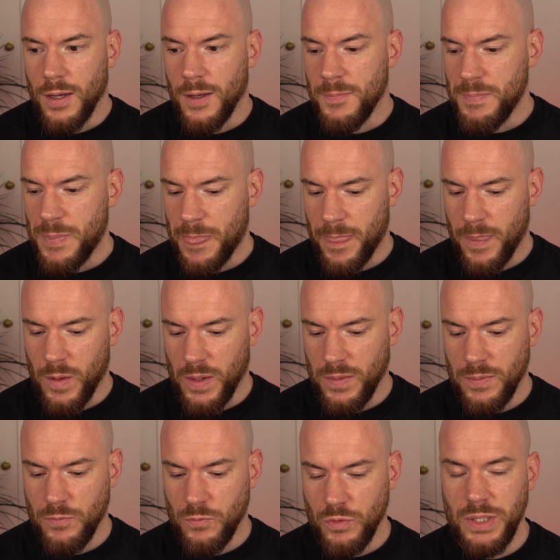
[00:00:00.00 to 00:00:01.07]

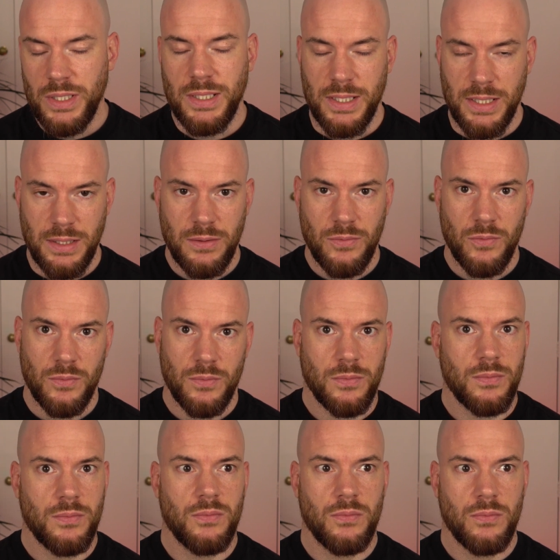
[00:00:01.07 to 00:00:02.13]
And really,
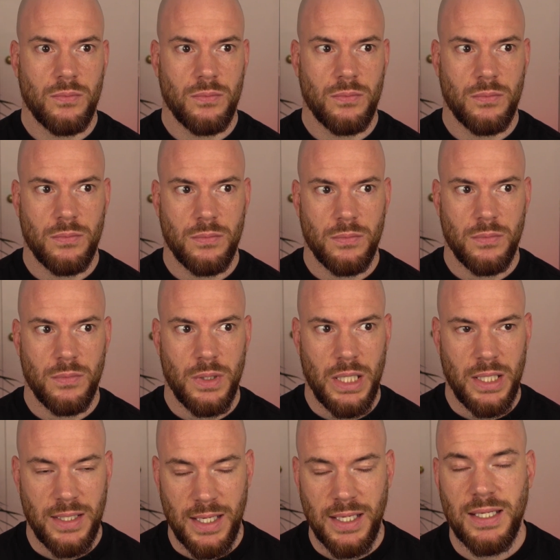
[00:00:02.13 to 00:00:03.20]

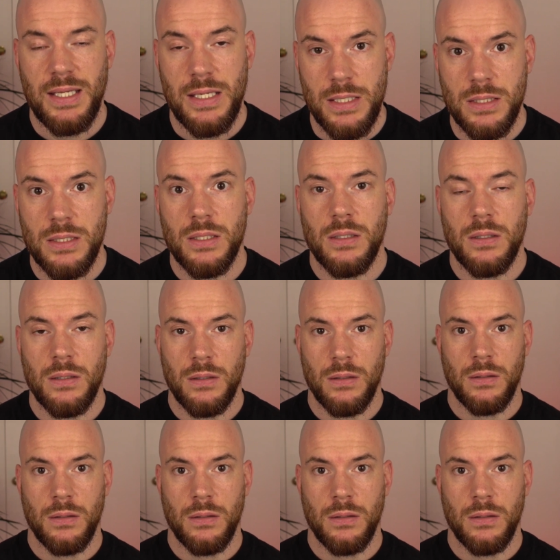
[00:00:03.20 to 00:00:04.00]
that is